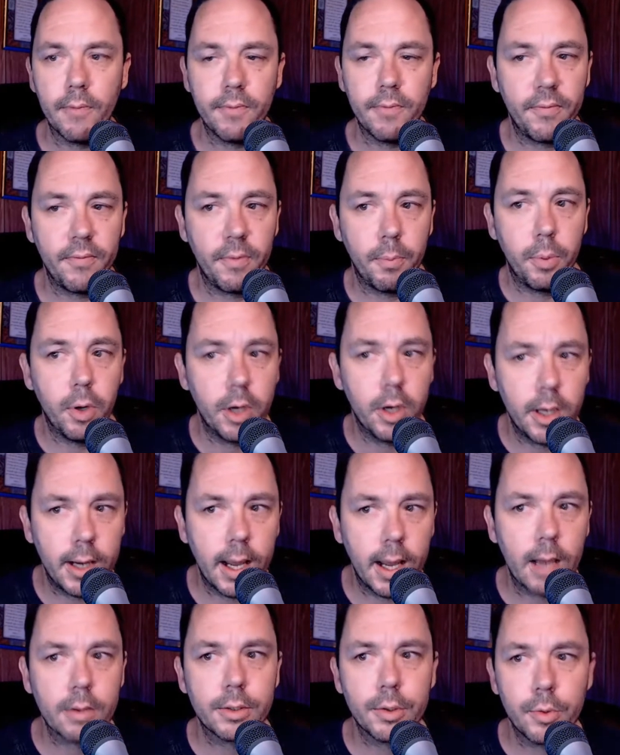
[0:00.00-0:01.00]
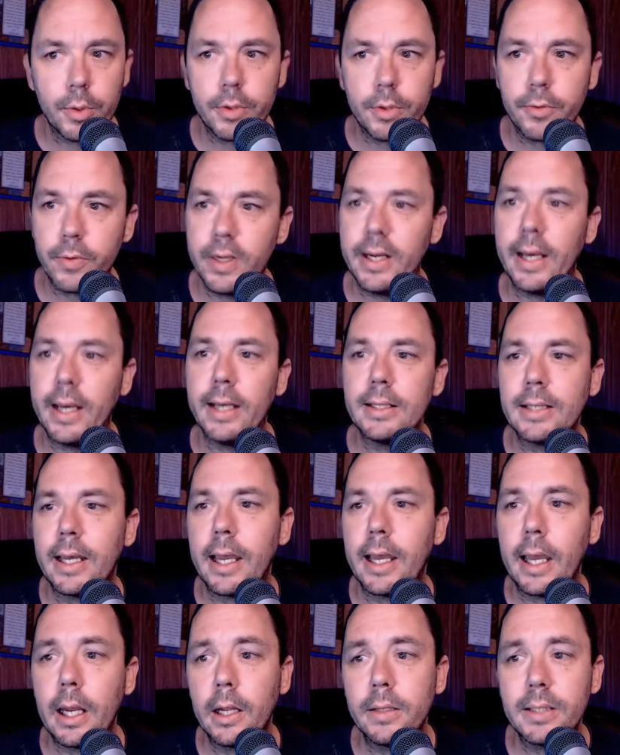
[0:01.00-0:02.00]
If you put it out 2 or 3 days
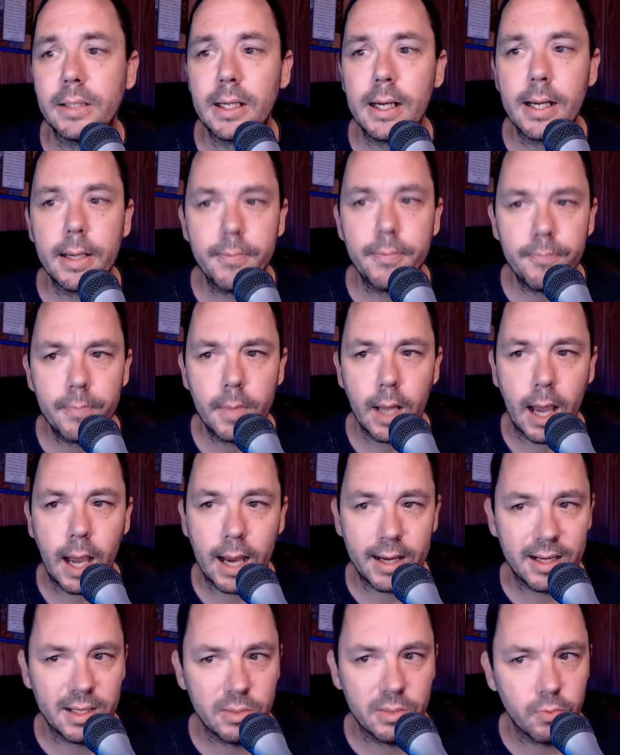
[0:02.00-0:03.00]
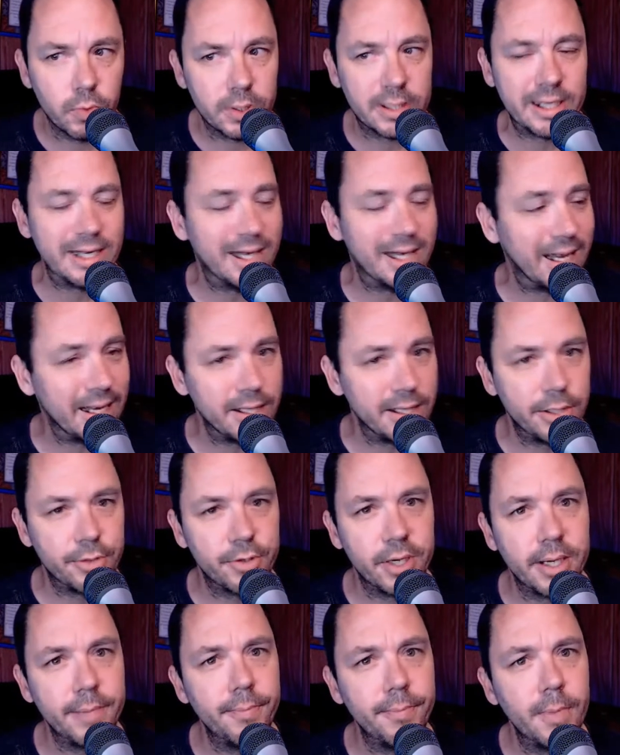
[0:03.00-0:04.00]
ahead of time, I didn't with today's
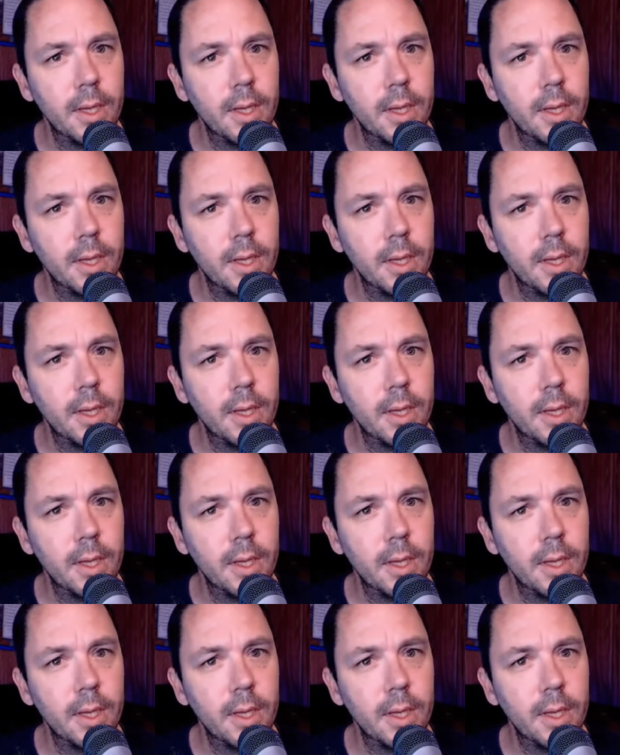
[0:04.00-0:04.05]
stream,